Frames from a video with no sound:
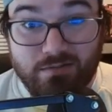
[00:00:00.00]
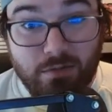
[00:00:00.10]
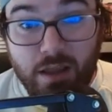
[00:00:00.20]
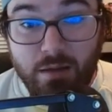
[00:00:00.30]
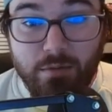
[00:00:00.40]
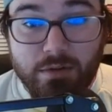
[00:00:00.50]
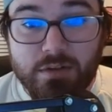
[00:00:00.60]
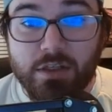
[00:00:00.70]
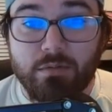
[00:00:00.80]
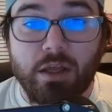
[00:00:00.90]
No, let's
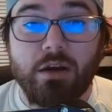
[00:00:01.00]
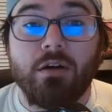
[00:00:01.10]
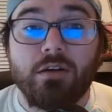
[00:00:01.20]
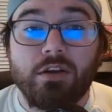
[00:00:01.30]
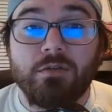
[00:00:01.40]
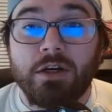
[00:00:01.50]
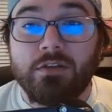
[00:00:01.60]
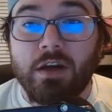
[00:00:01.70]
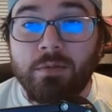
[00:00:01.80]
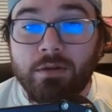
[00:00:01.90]
see. It doesn't want to
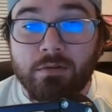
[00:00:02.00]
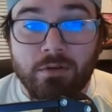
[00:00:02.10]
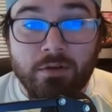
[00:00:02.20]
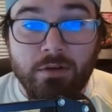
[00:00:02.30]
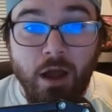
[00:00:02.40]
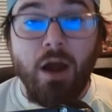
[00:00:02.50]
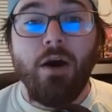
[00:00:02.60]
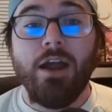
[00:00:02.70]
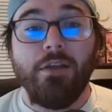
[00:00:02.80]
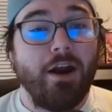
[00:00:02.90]
tell me. Oh,
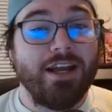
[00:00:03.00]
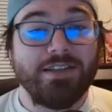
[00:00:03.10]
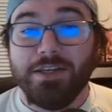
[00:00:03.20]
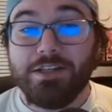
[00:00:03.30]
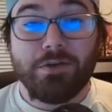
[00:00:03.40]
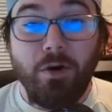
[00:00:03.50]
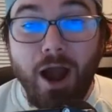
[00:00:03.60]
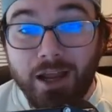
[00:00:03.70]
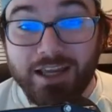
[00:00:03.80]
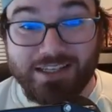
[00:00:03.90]
wait, there it is. It's the
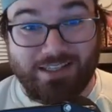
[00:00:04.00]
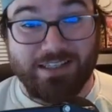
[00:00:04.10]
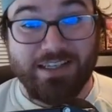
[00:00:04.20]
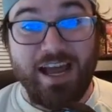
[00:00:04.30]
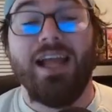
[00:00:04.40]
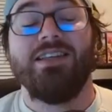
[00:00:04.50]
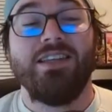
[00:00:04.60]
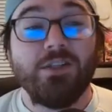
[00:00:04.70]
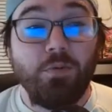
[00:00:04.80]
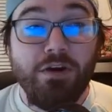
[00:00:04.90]
Rockies at
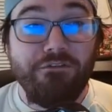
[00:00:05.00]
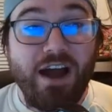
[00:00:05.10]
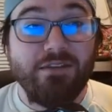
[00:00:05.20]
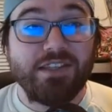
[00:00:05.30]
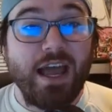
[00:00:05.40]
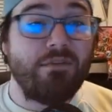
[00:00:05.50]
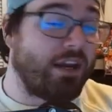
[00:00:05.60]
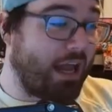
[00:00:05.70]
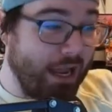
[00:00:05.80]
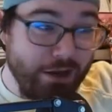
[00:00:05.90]
6.57.
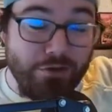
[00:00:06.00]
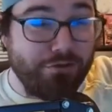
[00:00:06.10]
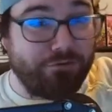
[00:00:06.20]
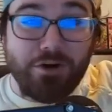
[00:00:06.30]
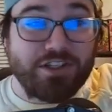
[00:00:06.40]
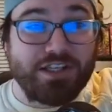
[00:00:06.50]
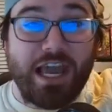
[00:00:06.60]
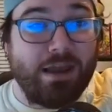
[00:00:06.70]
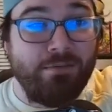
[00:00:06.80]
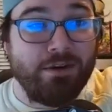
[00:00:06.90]
And I know the first
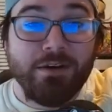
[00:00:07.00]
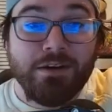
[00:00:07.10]
game.